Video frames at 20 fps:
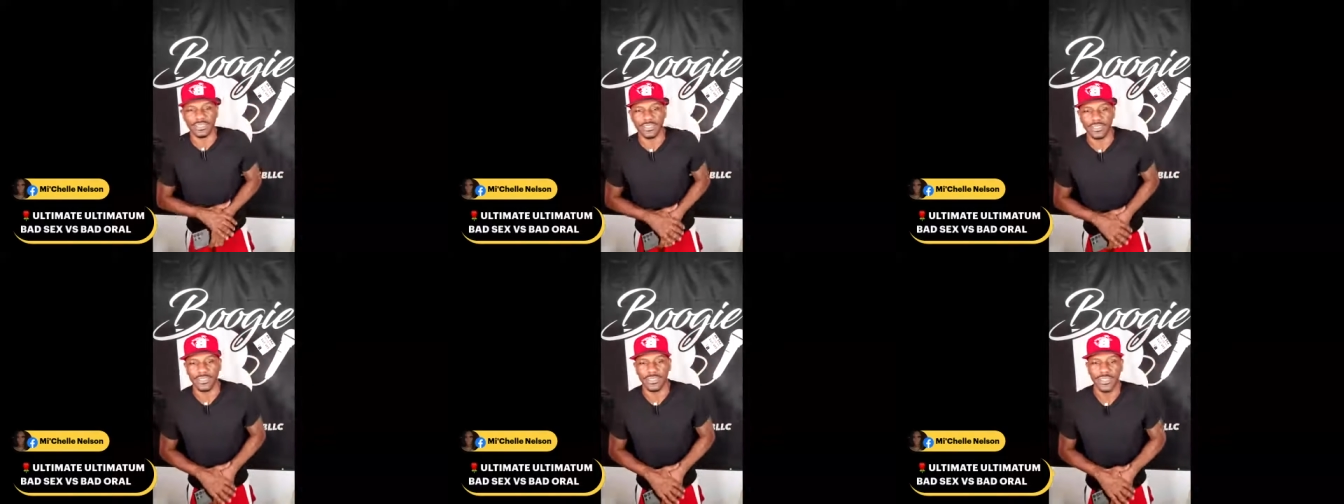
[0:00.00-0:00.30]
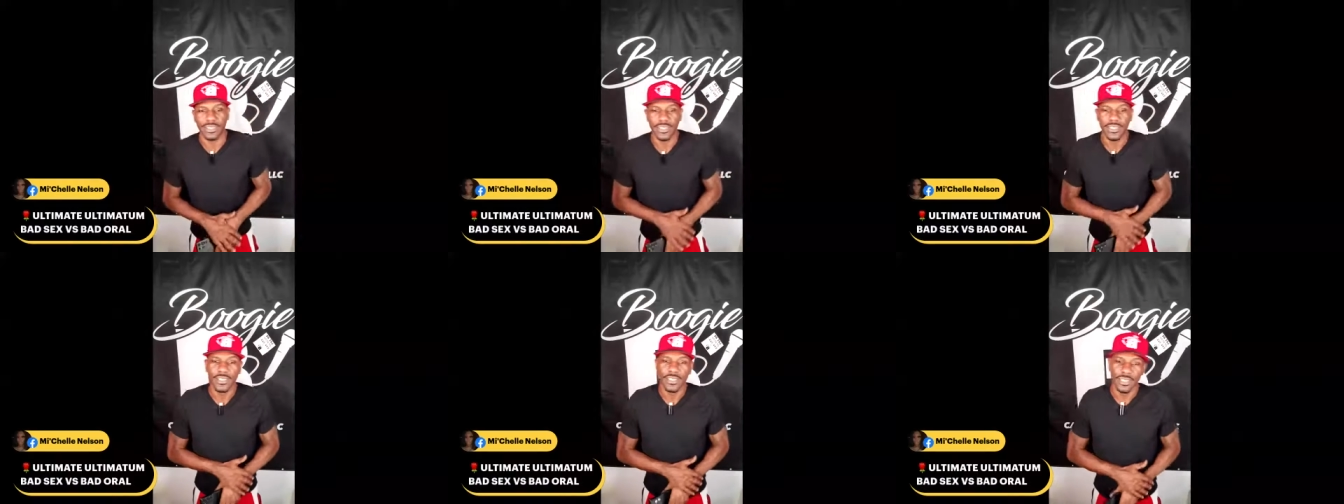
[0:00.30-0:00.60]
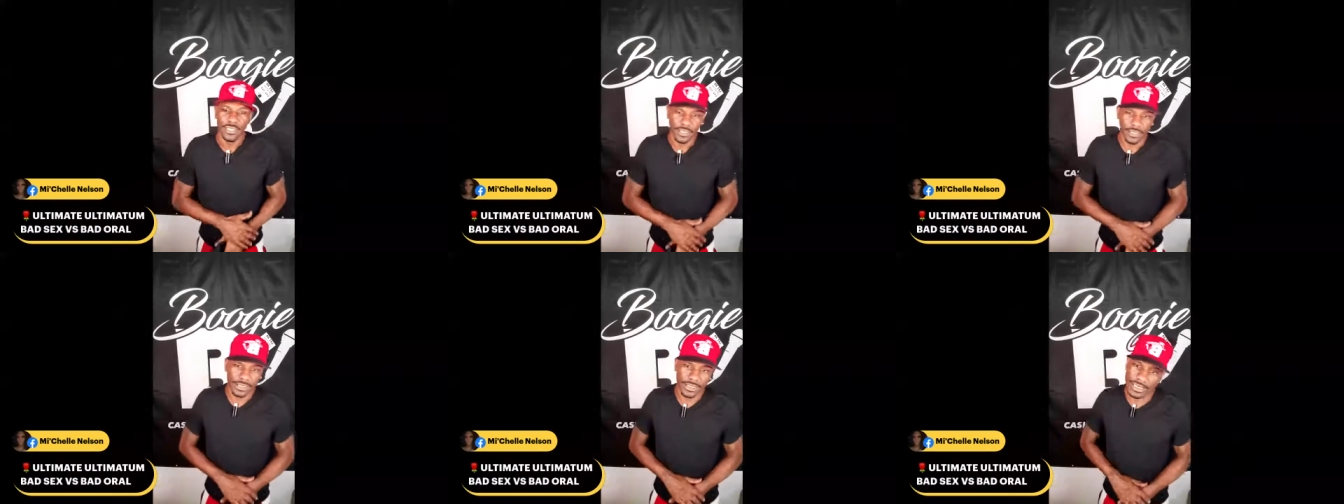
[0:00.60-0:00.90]
eating.
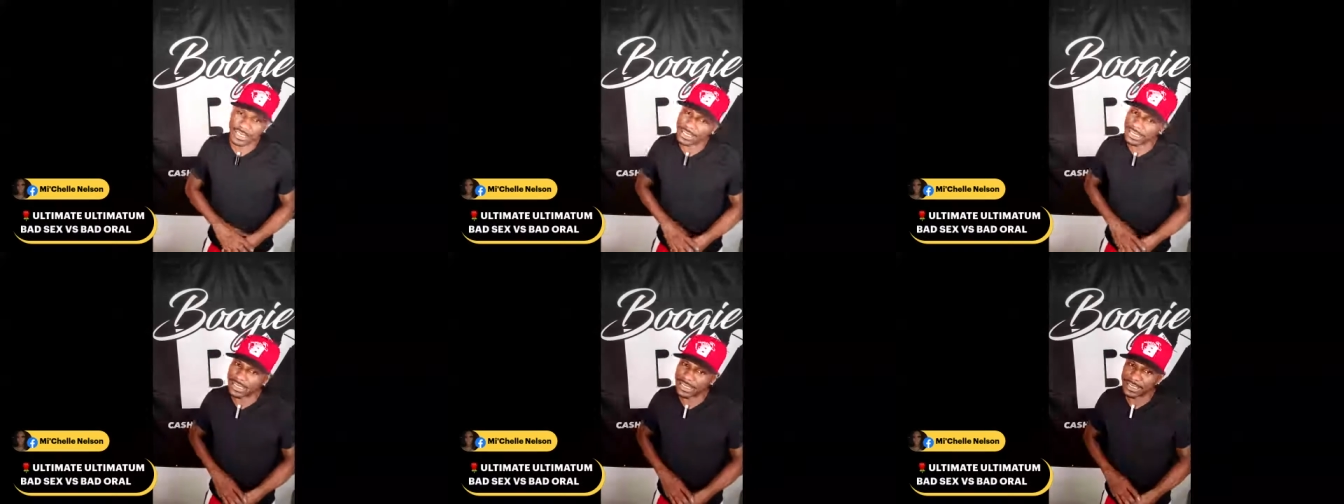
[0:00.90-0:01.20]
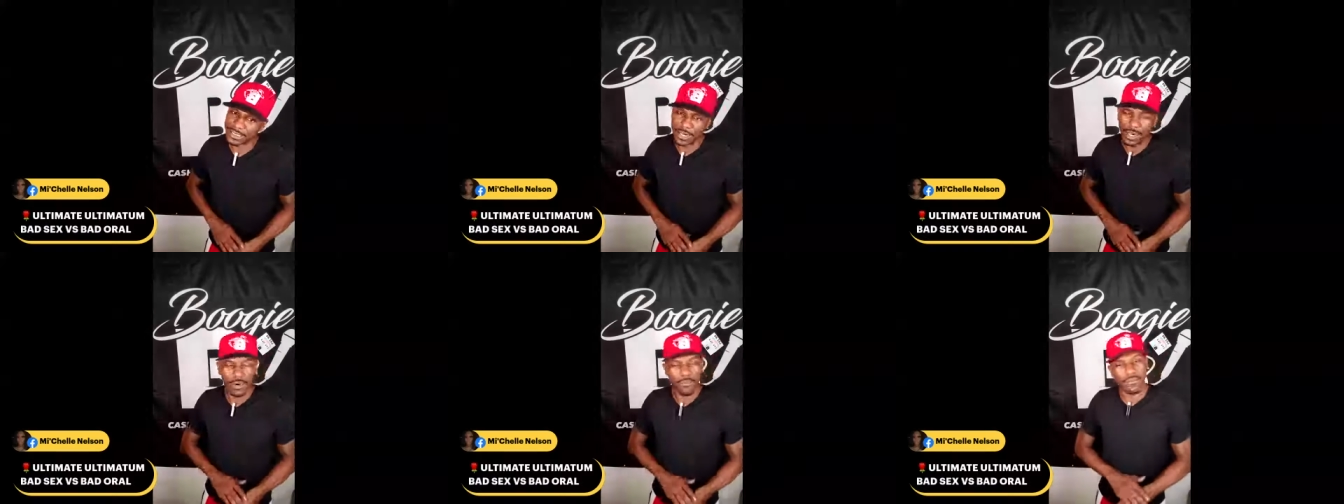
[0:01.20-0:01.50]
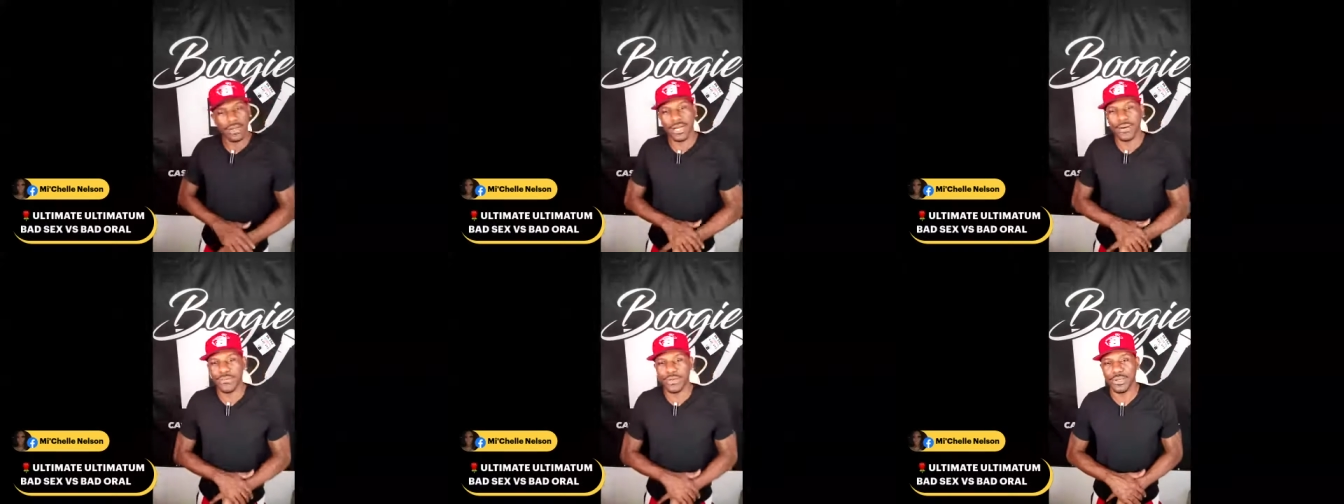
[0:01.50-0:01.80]
Yeah, y'all
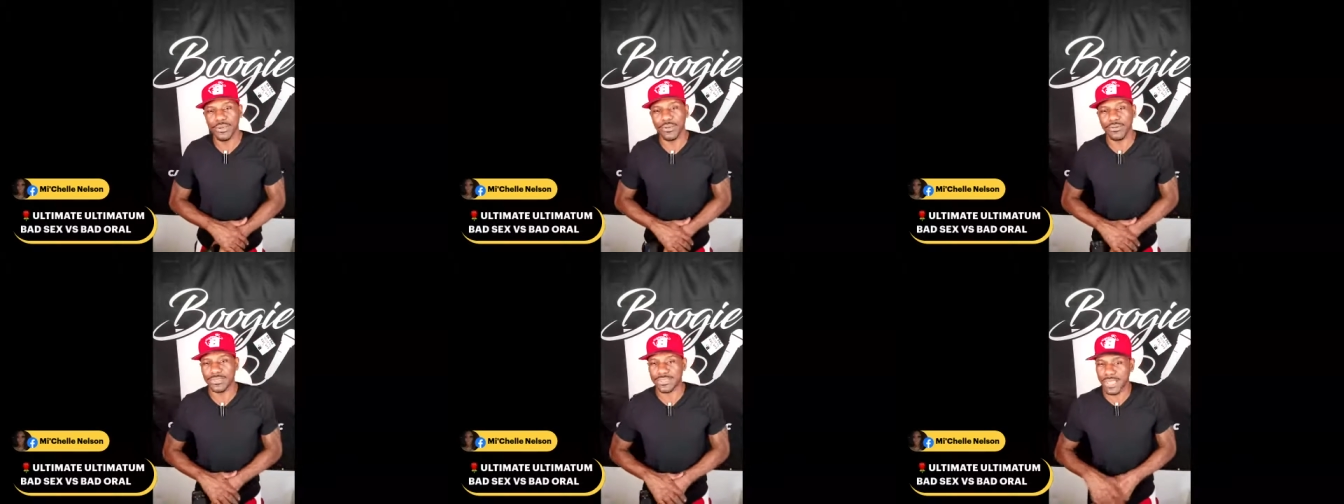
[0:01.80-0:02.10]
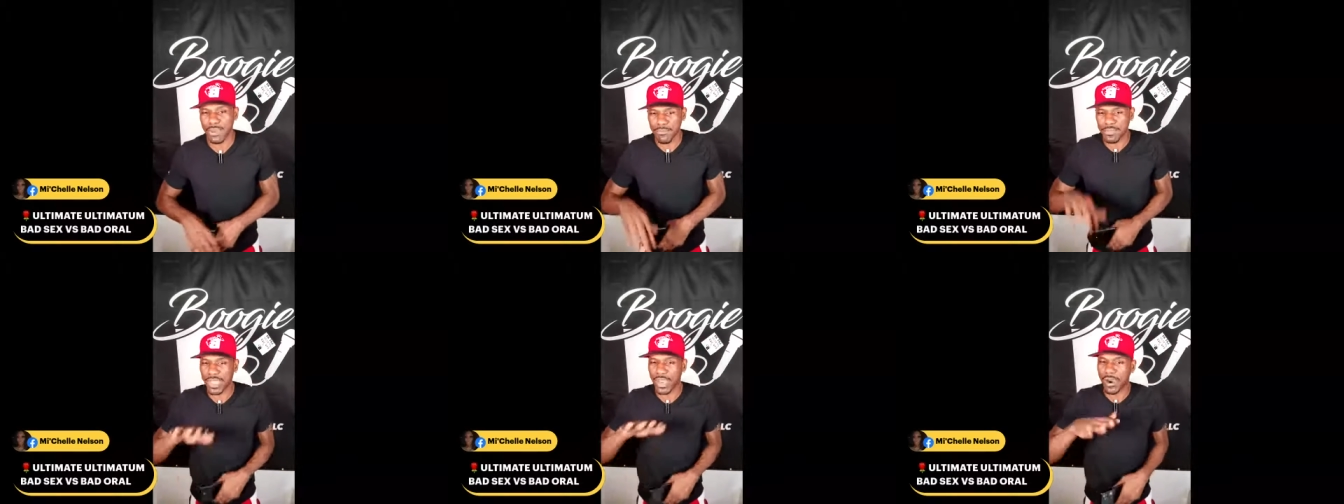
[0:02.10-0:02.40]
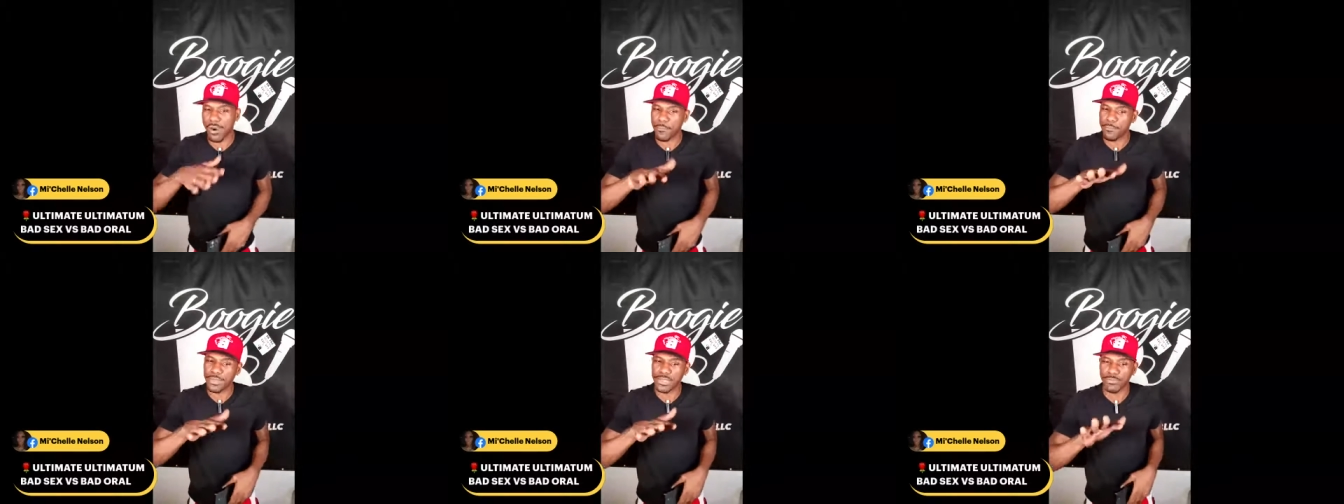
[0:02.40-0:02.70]
might well. Some of
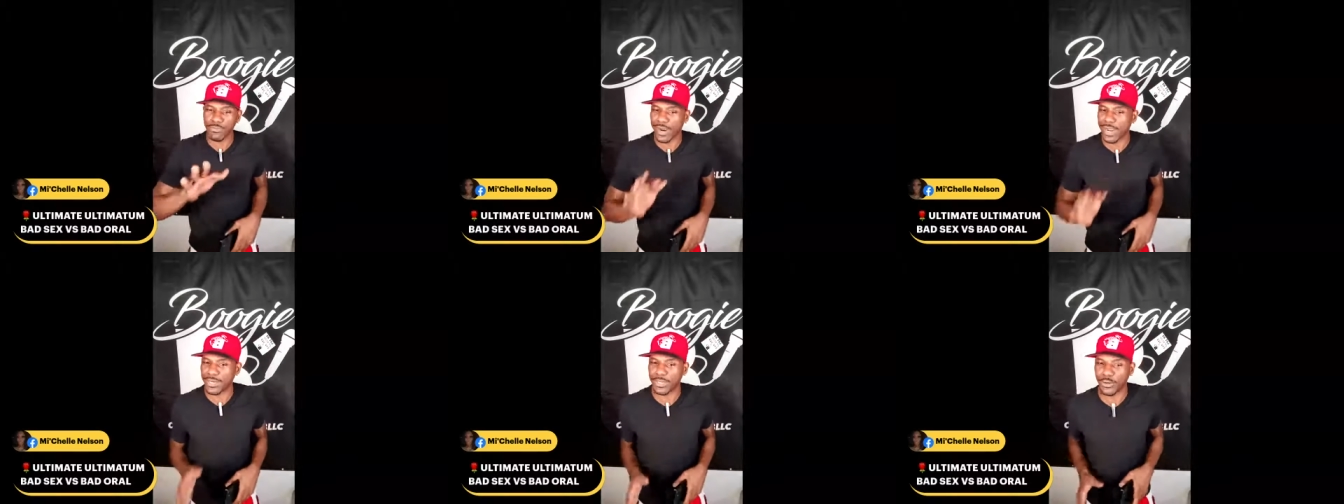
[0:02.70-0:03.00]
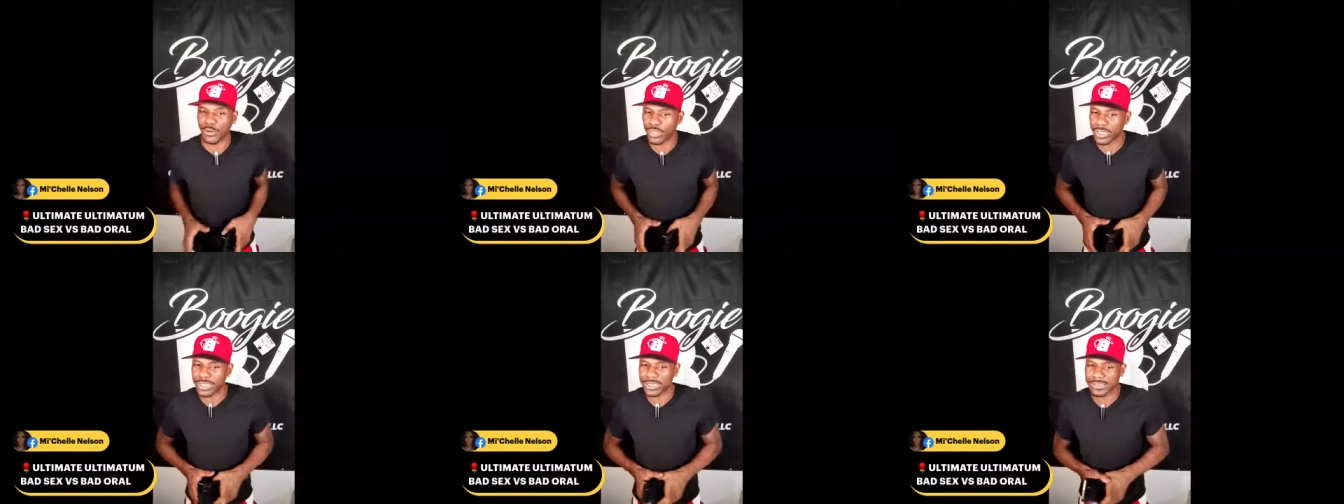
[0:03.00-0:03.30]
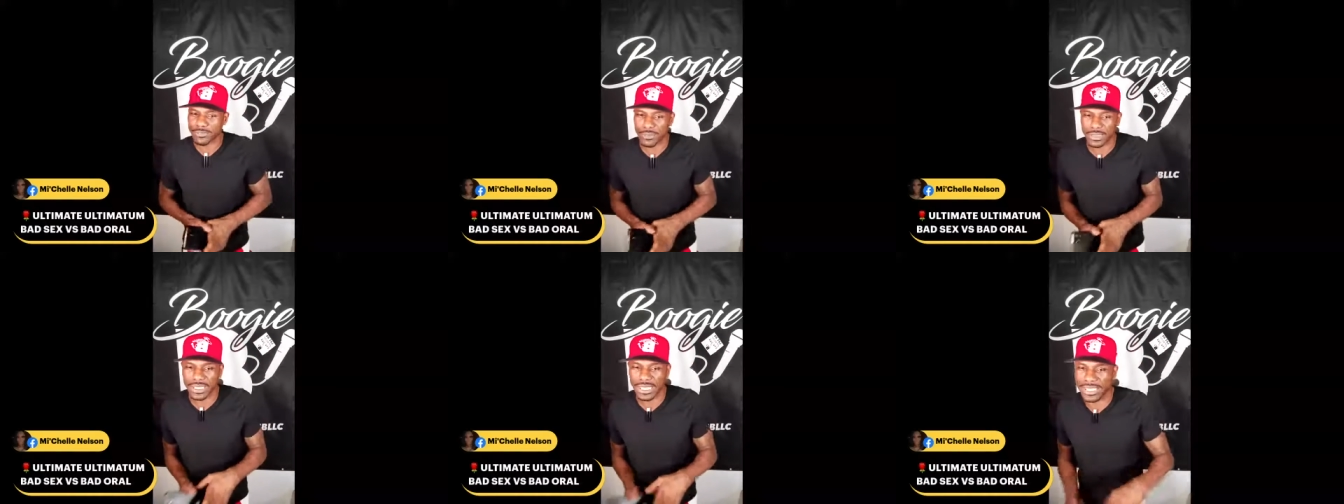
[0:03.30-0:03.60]
y'all be right on
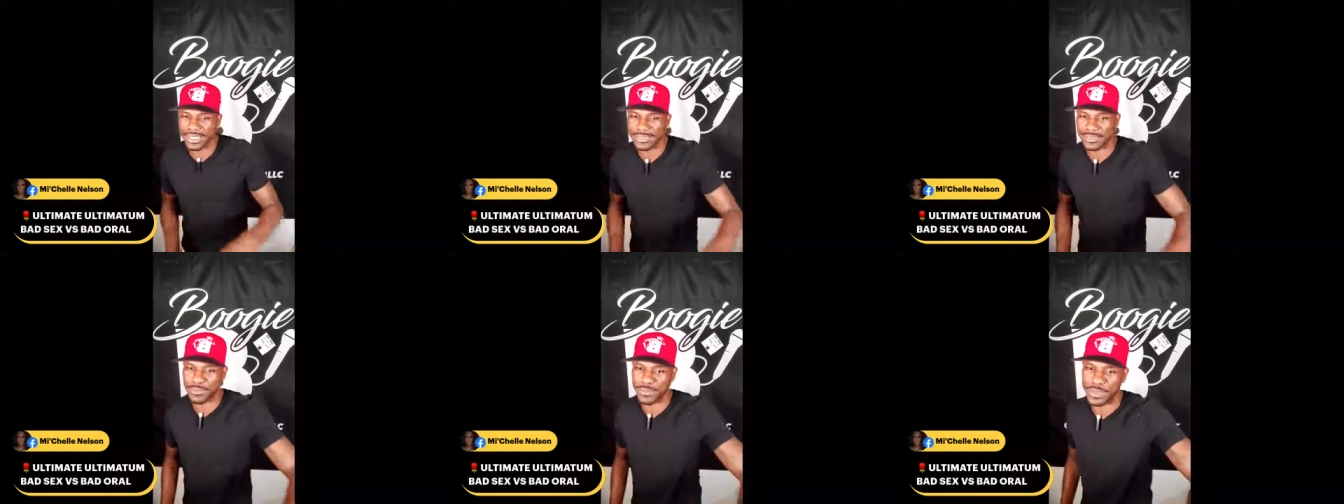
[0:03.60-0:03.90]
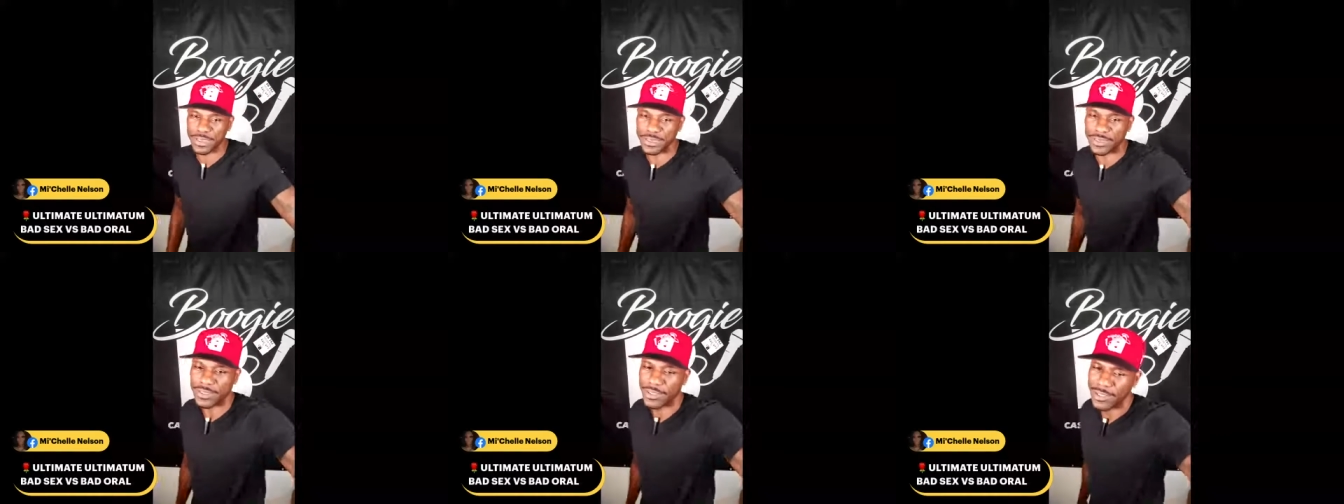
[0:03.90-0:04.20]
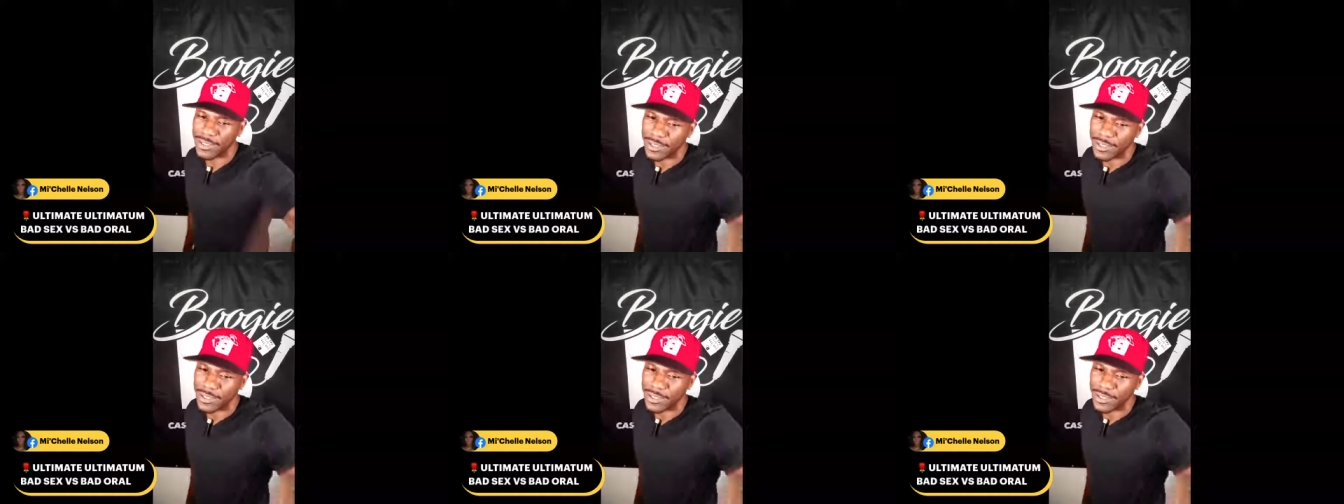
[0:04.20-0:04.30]
cusp of lesbian.